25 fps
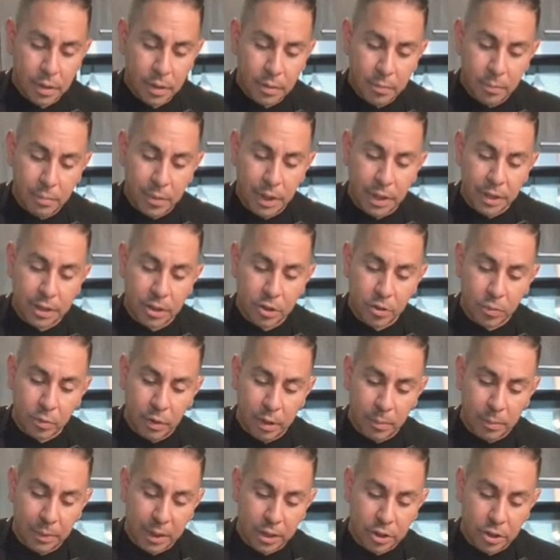But I just want
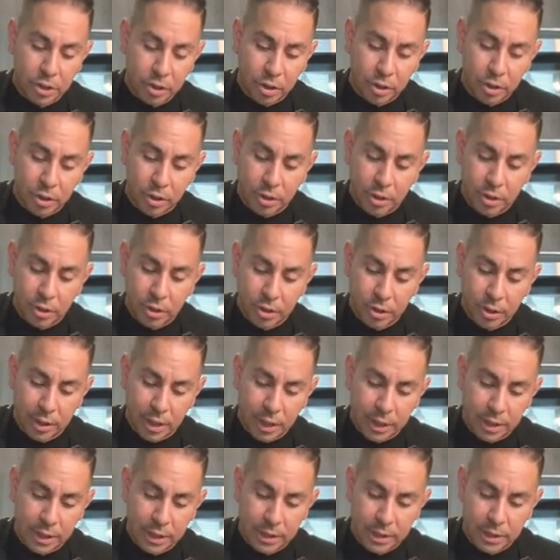to make sure
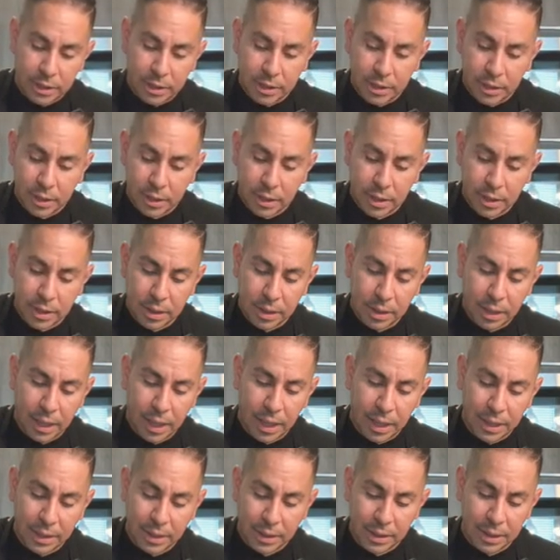that it's
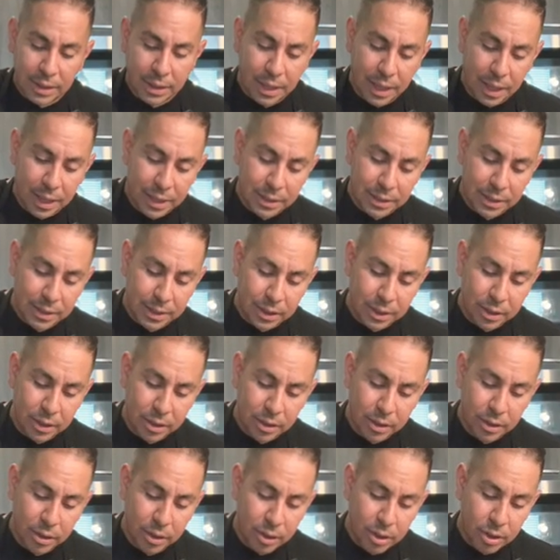kind of nicely
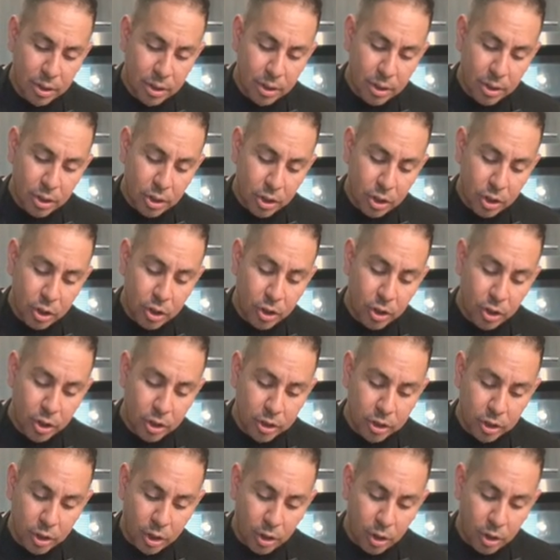
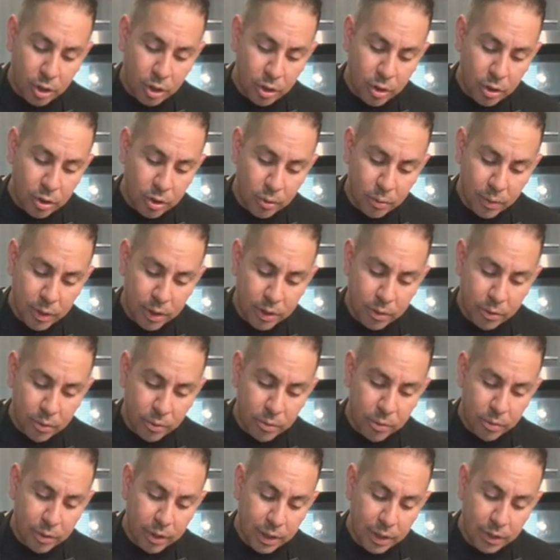cooked all the way
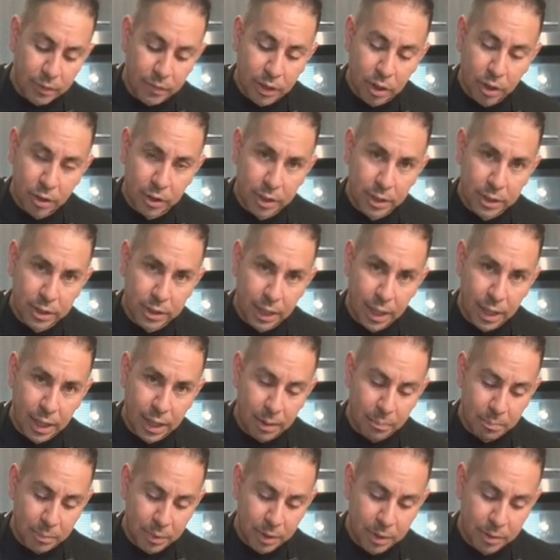through, even on the
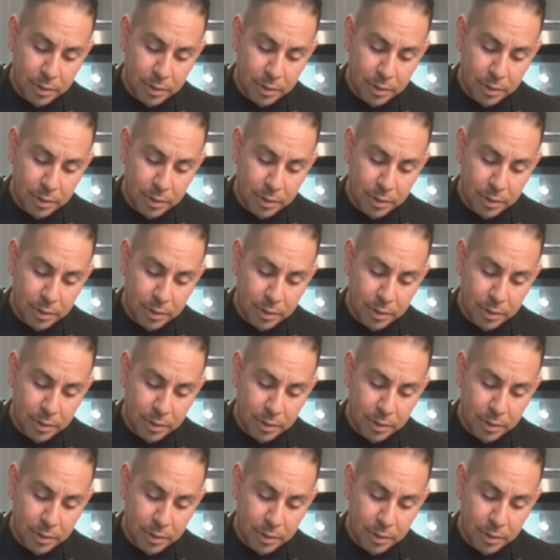top.